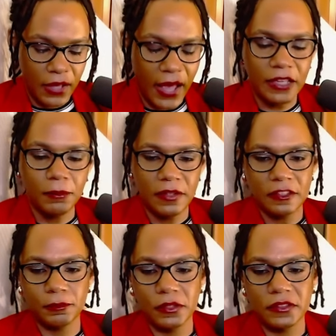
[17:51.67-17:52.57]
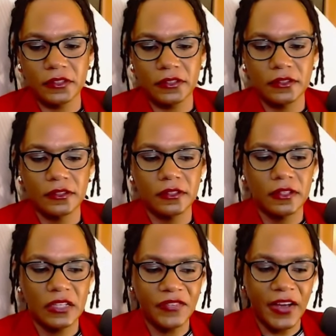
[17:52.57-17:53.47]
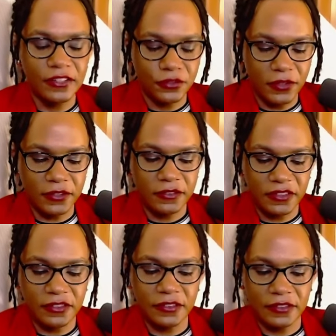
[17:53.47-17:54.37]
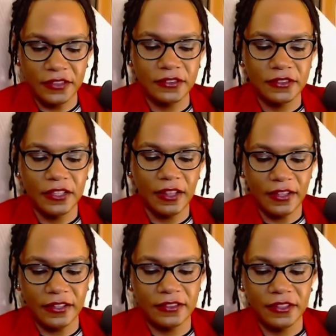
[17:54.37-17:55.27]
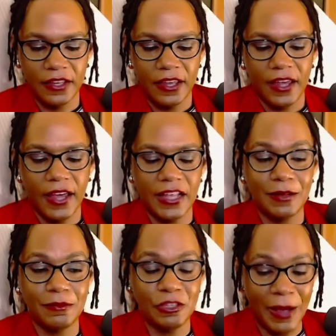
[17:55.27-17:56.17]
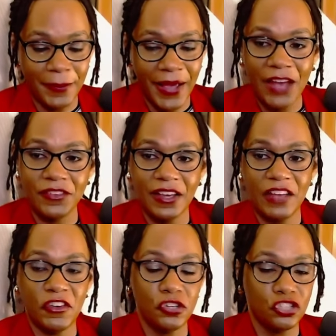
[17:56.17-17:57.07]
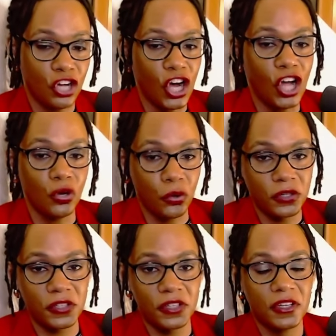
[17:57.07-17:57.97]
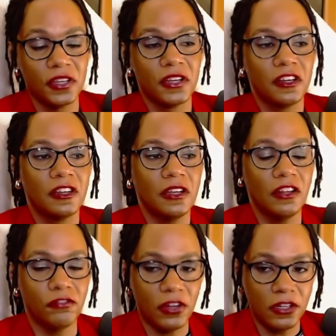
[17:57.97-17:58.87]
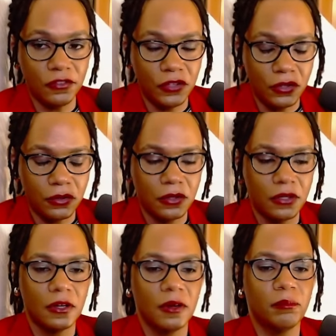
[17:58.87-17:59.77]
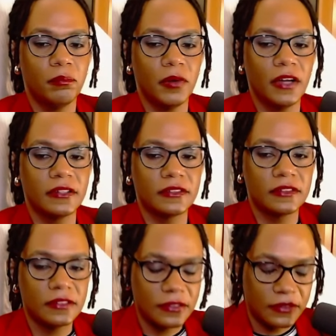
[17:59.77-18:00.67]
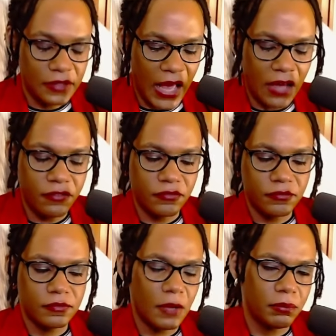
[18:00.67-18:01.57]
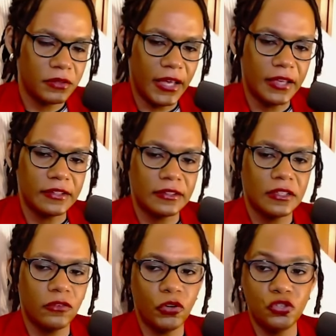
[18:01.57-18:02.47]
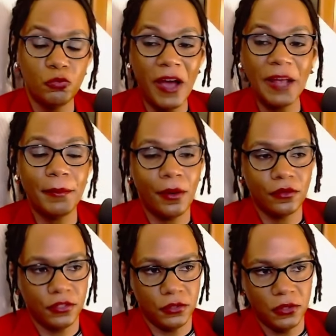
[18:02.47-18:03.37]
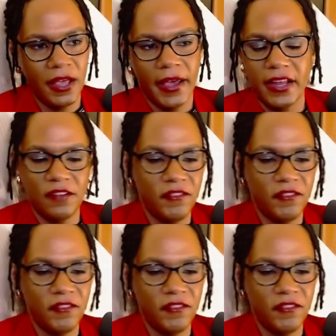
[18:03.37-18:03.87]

I can beat this person if I just do this, this, this, and this, and this. And you might be having a very tall order in front of you, but have a plan of what you might be able to do. And